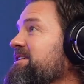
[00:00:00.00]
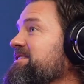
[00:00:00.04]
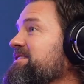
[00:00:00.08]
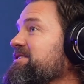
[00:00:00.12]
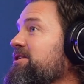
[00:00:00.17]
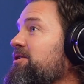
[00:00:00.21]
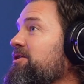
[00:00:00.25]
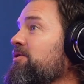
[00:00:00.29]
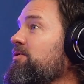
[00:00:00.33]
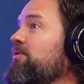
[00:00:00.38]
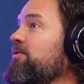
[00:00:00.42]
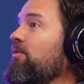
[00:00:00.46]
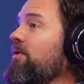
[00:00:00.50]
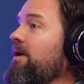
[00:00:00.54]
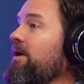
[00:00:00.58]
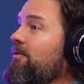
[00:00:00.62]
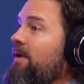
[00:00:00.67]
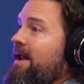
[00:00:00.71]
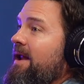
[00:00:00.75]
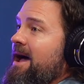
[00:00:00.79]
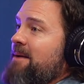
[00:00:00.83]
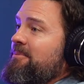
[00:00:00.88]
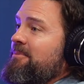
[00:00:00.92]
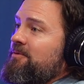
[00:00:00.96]
So
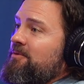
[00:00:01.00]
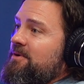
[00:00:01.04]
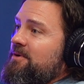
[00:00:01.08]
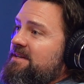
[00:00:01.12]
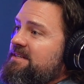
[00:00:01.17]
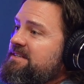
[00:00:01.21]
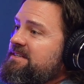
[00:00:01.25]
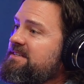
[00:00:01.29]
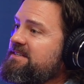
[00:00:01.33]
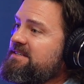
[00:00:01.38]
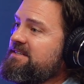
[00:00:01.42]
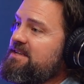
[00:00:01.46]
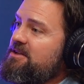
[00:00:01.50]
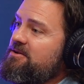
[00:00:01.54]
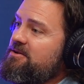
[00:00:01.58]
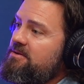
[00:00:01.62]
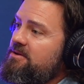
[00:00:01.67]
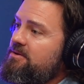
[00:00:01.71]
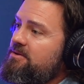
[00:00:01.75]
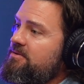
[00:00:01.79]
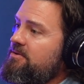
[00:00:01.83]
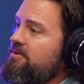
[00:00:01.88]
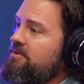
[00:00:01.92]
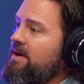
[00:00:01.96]
what happened was
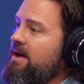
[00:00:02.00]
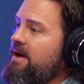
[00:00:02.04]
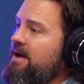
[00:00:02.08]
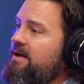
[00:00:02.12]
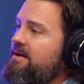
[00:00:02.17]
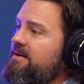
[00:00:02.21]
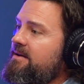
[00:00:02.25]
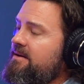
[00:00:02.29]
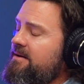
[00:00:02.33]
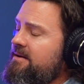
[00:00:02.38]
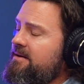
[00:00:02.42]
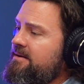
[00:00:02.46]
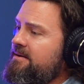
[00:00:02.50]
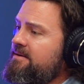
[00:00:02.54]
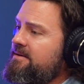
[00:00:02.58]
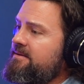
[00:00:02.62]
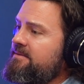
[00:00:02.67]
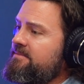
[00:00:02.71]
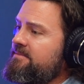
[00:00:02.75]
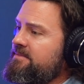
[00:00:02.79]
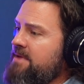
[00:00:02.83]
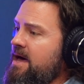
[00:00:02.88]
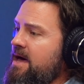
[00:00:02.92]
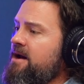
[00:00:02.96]
you had
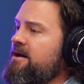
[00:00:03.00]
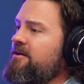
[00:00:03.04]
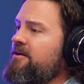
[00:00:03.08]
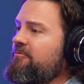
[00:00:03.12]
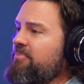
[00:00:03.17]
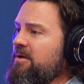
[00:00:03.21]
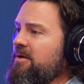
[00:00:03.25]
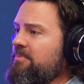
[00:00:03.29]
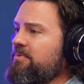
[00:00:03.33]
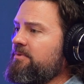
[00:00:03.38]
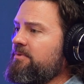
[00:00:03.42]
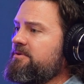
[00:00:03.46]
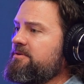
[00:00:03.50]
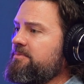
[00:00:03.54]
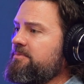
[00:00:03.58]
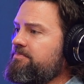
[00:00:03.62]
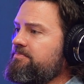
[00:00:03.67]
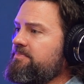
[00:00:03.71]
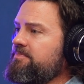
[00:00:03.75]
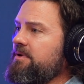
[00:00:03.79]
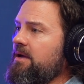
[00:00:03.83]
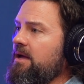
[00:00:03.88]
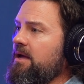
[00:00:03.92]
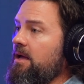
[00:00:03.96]
not enough people to.
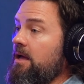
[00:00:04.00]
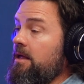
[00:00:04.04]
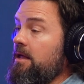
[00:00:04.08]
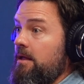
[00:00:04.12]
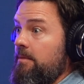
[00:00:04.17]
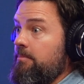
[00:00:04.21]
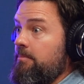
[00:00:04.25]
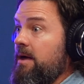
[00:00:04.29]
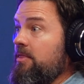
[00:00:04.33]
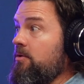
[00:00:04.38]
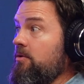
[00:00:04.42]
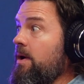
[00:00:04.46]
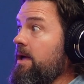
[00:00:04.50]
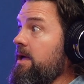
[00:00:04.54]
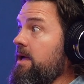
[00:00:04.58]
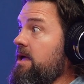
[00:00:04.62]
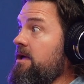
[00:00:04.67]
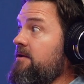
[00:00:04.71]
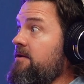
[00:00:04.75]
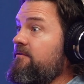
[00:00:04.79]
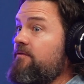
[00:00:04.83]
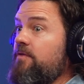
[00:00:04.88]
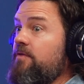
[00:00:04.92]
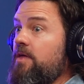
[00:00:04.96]
And by the way,
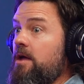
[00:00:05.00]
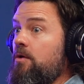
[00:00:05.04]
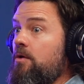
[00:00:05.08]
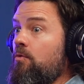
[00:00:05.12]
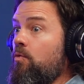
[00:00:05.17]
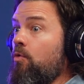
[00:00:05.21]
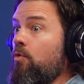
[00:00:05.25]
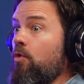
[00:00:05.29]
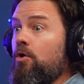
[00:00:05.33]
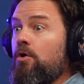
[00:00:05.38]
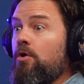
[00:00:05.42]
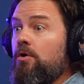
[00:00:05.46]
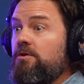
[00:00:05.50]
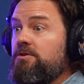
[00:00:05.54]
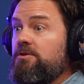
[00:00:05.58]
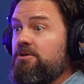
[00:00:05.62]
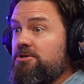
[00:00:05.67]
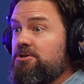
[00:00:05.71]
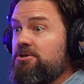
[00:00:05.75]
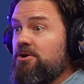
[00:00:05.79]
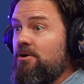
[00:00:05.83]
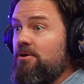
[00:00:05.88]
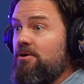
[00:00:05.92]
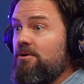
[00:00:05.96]
if they were to
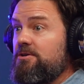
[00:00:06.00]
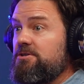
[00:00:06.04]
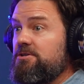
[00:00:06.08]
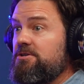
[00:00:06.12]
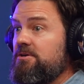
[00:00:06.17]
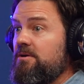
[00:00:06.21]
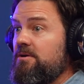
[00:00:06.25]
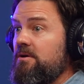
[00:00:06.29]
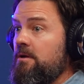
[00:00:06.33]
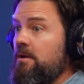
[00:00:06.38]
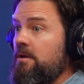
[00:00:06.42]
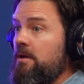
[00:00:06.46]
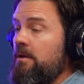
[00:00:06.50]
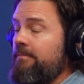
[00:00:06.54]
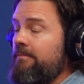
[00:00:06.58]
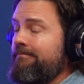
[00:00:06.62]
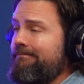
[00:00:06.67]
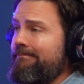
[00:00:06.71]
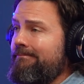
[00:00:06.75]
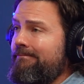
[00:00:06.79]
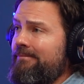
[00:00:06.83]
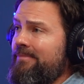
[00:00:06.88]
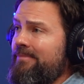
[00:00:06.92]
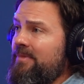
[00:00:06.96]
charge,
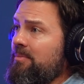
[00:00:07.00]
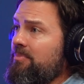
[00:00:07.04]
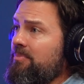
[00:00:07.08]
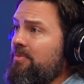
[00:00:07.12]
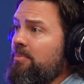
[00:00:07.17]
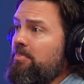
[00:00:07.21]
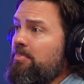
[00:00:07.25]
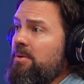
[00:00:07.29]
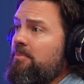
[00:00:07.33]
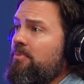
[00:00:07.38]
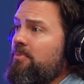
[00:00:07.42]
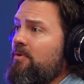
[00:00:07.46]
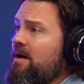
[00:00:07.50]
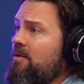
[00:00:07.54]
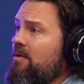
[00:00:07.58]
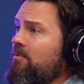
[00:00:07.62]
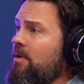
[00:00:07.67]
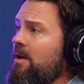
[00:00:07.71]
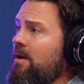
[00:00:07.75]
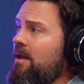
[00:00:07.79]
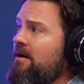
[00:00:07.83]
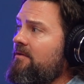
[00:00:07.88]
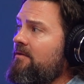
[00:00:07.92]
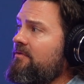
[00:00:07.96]
the people that
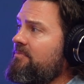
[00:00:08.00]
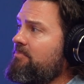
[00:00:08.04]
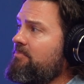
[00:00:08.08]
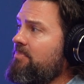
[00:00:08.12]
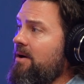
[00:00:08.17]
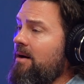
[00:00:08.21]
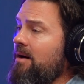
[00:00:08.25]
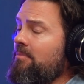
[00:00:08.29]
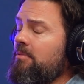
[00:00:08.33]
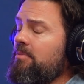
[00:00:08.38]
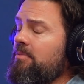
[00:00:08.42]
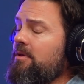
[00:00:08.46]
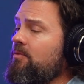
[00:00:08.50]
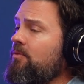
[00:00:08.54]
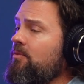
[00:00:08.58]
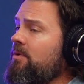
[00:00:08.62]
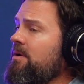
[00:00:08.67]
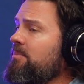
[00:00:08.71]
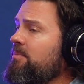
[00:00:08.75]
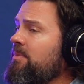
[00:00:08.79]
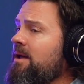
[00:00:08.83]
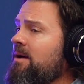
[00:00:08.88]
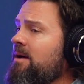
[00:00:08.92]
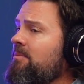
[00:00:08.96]
were left probably
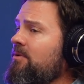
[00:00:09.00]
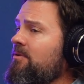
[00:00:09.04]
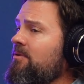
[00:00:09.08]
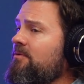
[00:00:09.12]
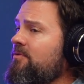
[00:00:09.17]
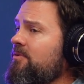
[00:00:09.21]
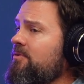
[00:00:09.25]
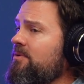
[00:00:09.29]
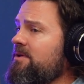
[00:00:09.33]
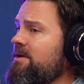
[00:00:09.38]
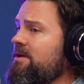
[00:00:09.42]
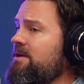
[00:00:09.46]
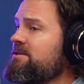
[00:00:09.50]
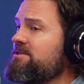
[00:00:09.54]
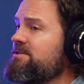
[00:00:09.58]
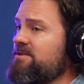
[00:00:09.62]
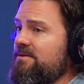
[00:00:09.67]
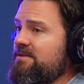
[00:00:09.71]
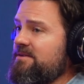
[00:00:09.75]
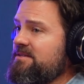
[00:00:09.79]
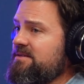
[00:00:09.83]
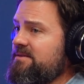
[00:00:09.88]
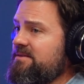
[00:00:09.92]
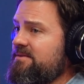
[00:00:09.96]
wouldn't have been able to afford the
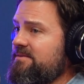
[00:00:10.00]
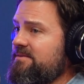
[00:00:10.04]
insurance.